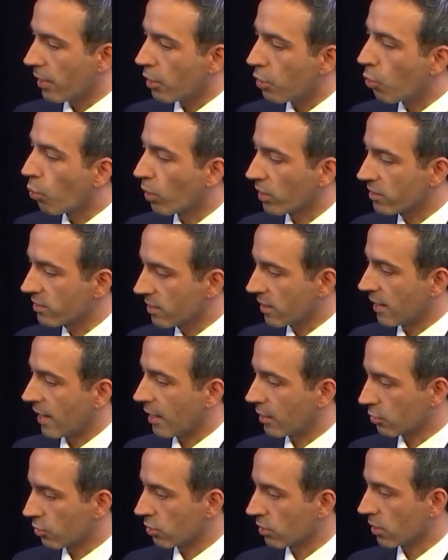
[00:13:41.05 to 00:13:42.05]
what's the
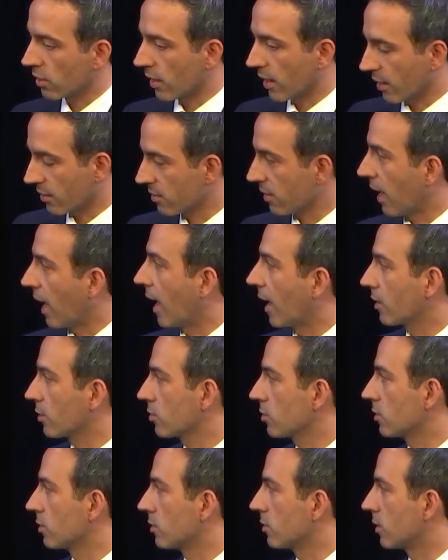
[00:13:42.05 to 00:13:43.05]
natural next
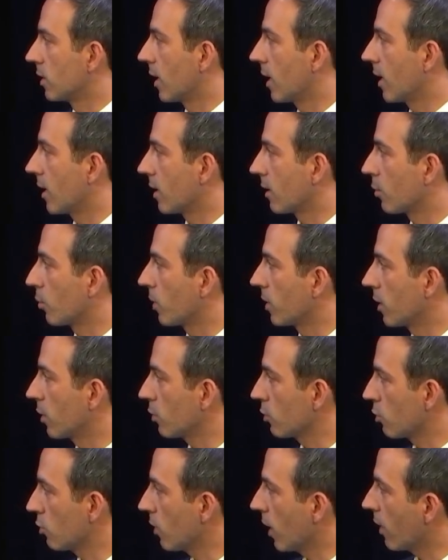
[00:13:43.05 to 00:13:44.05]
action to take
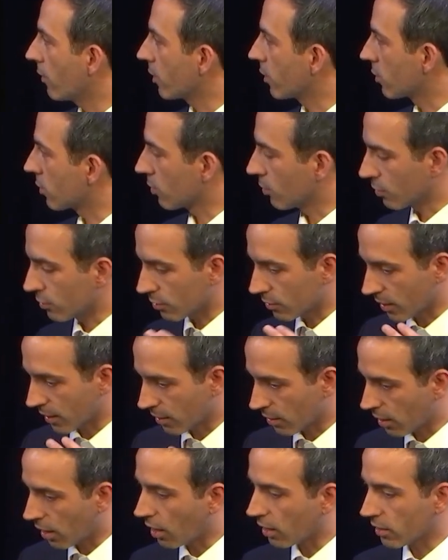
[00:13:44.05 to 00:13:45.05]
without you having to go through
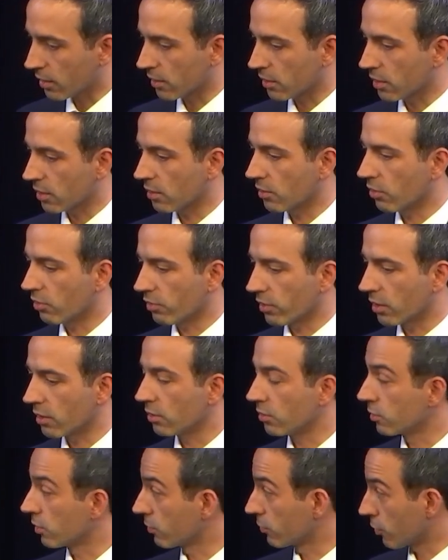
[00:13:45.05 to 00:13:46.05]
that cognitive
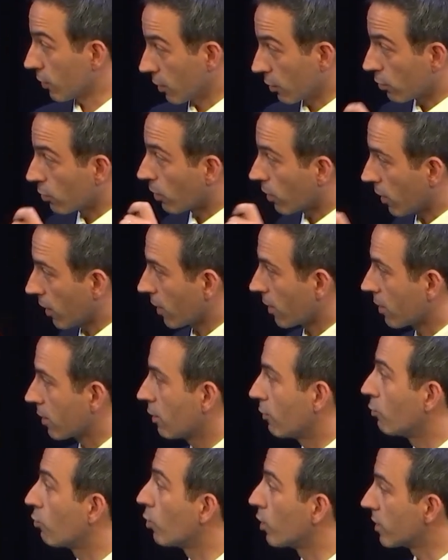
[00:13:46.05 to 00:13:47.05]
overload of trying to think
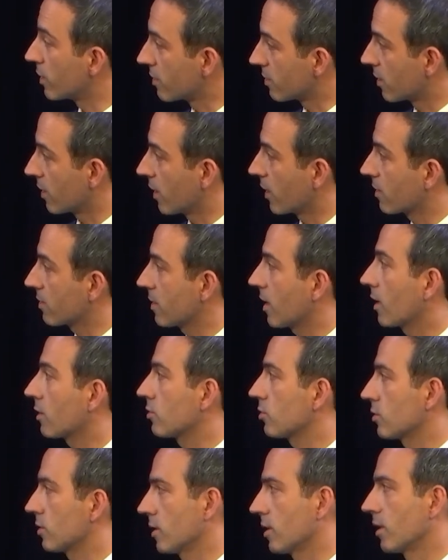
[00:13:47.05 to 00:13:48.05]
of what is the next
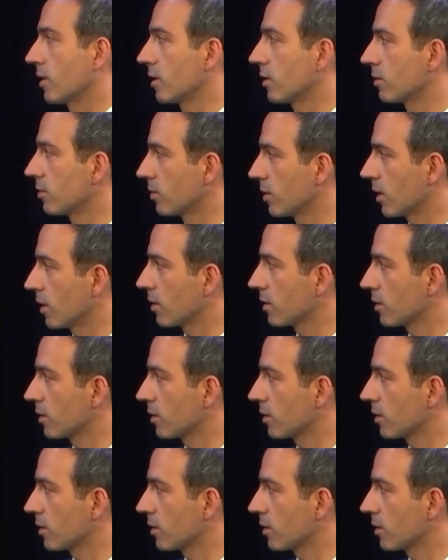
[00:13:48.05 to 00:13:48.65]
action that I need to take.